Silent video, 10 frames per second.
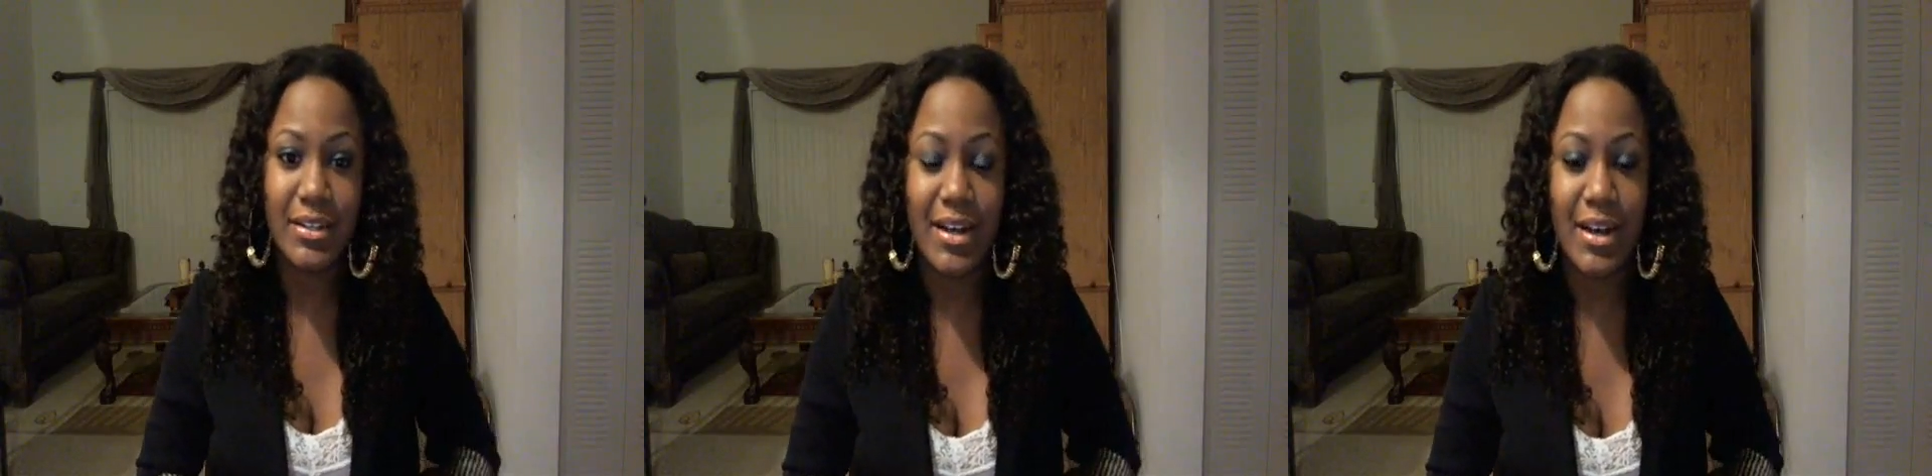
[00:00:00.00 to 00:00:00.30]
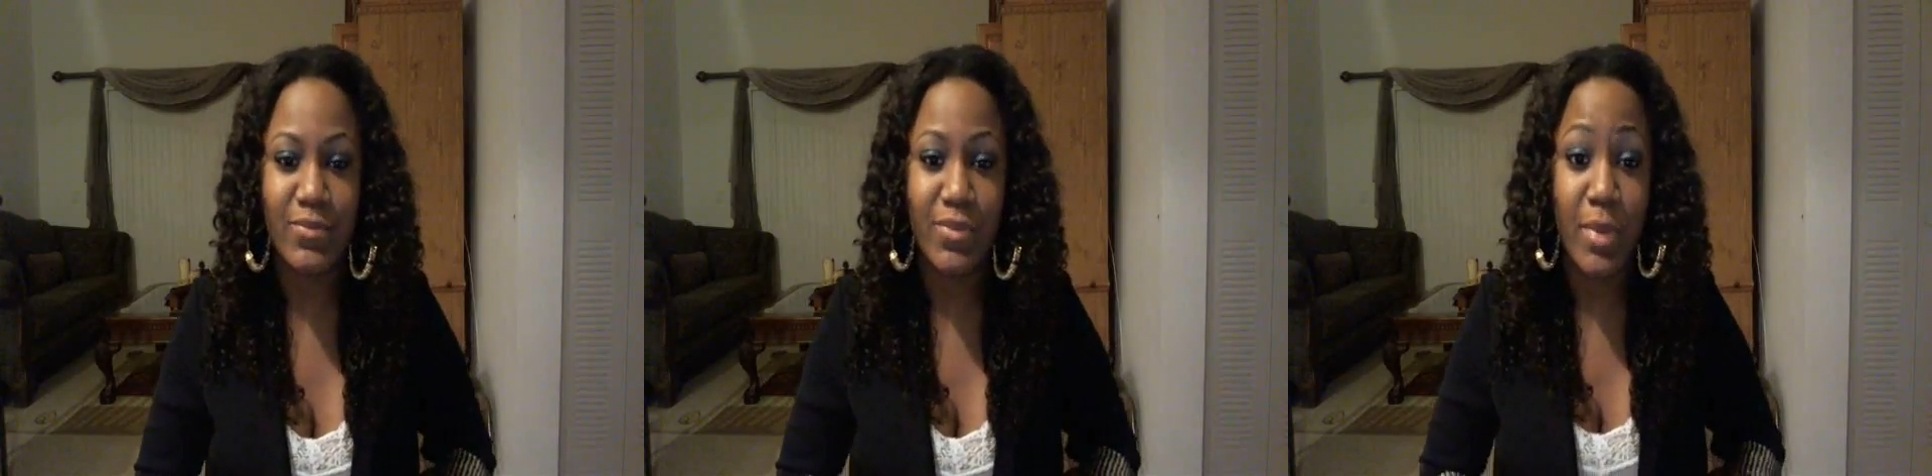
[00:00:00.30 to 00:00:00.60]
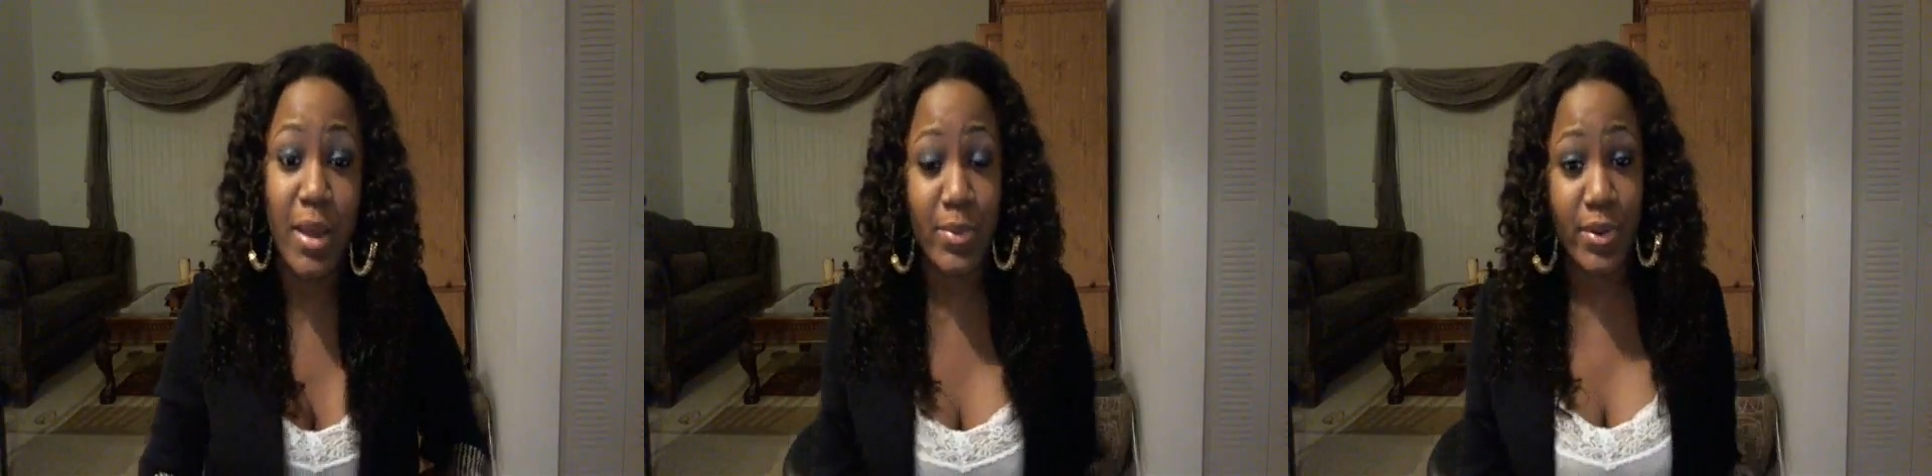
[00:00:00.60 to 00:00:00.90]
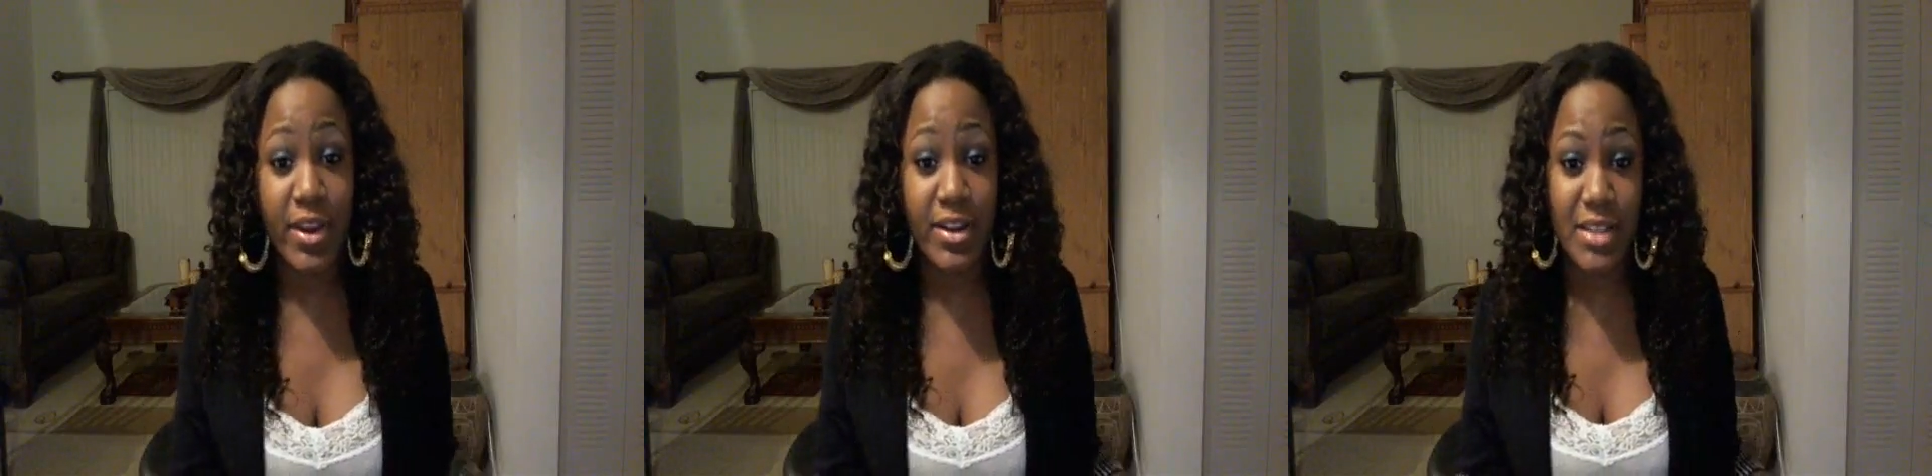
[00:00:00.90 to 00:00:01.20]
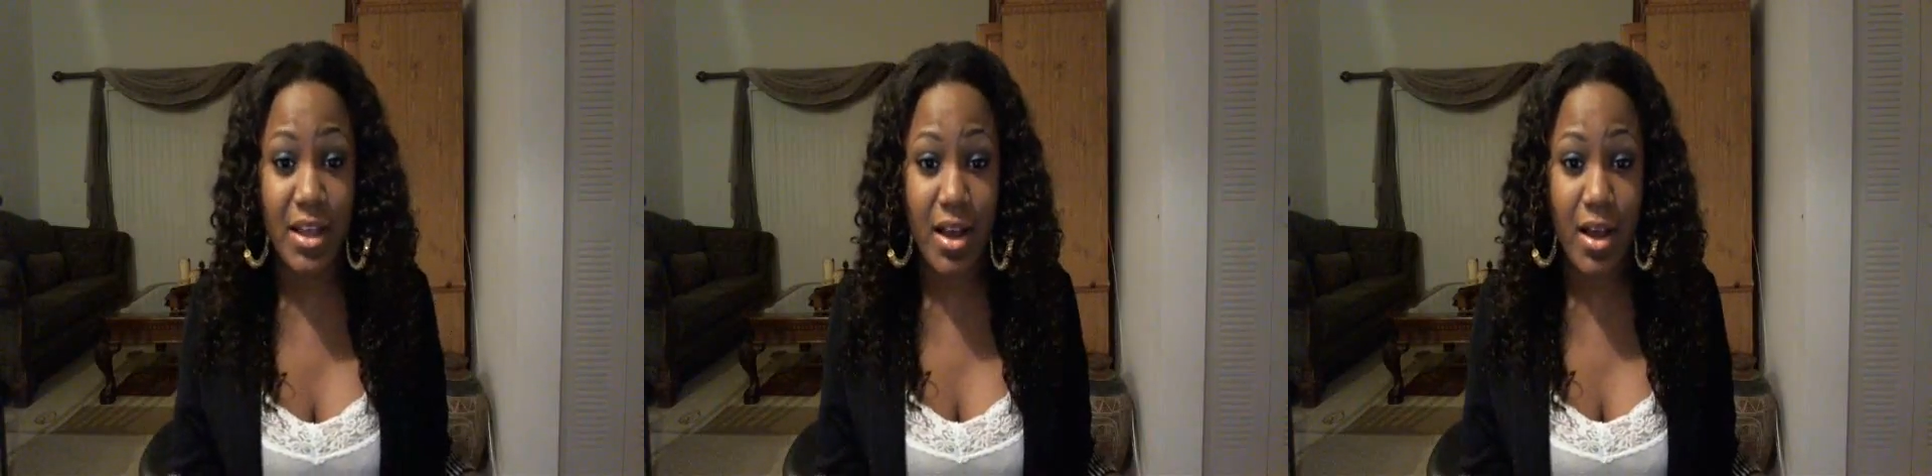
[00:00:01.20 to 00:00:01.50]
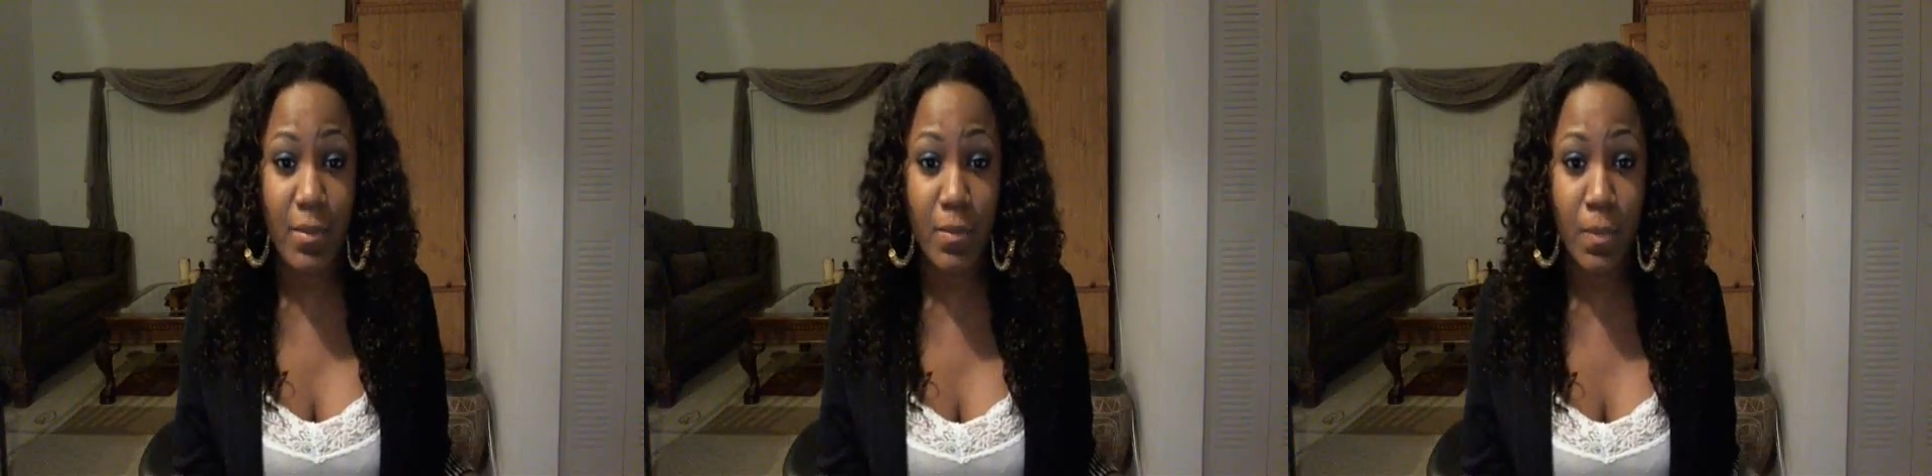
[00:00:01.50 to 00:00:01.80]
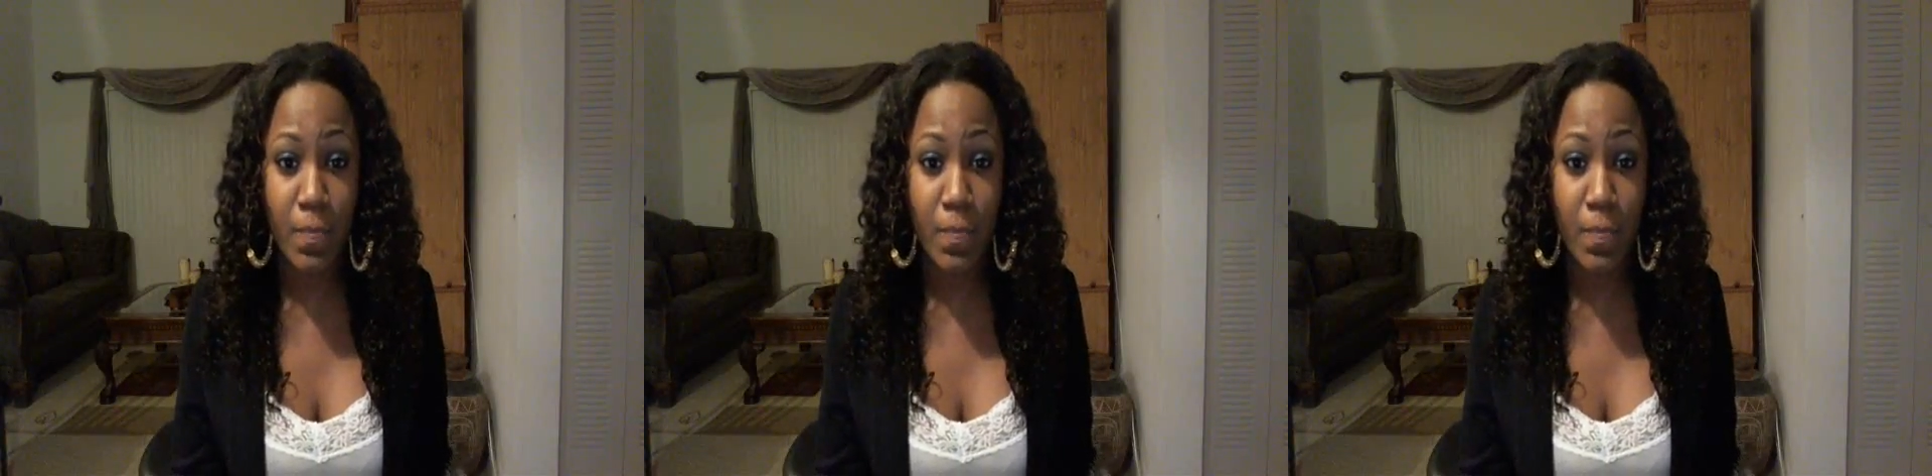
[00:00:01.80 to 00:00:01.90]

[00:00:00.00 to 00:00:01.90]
uh, from my pure hair dot com.